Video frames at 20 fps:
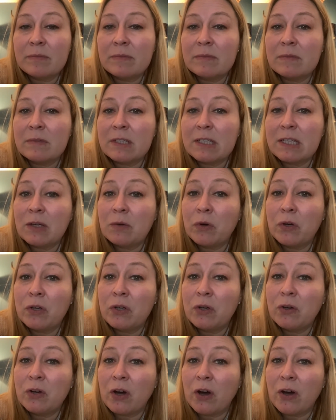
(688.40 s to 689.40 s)
See what
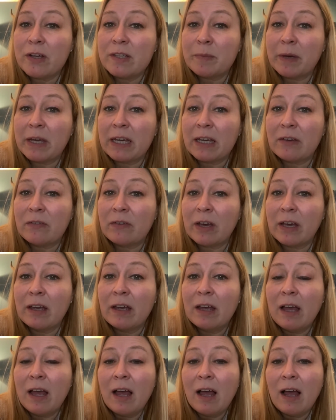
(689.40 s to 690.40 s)
you guys make of it.
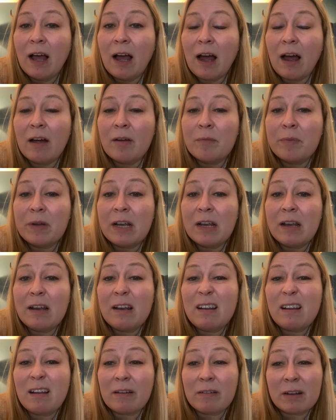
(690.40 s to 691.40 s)

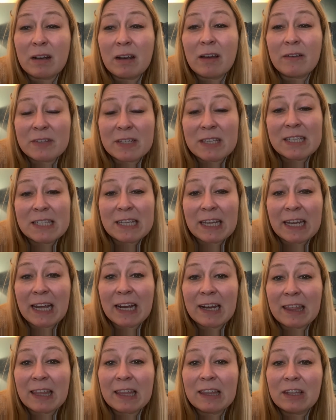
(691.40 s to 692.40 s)
I'd love to see
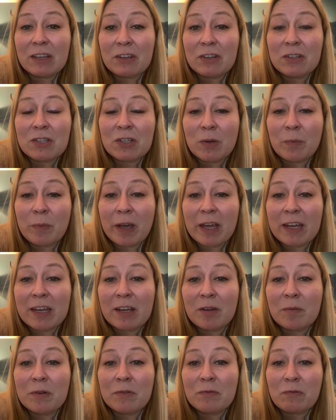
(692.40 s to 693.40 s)
anything that you do make. It
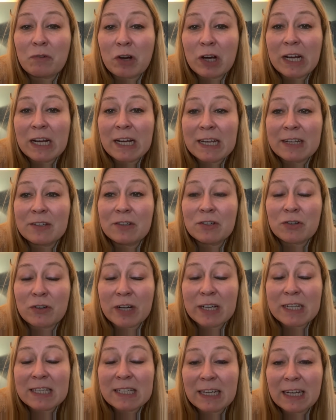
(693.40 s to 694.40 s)
would be really
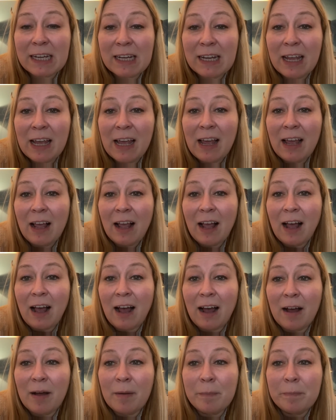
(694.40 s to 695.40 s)
interesting.
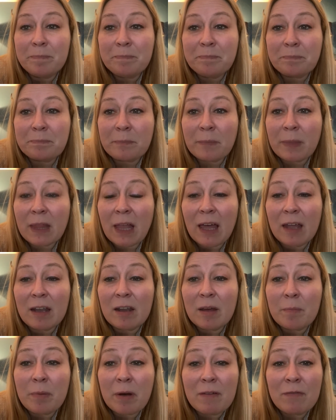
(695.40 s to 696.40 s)
And
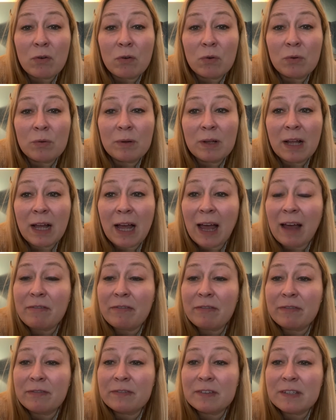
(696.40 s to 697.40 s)
above all, have
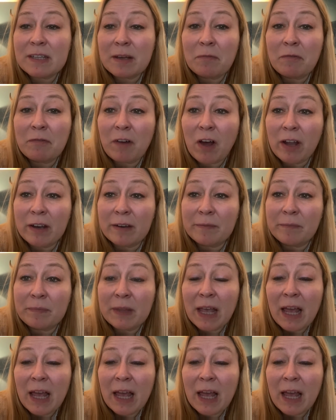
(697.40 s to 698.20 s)
some fun.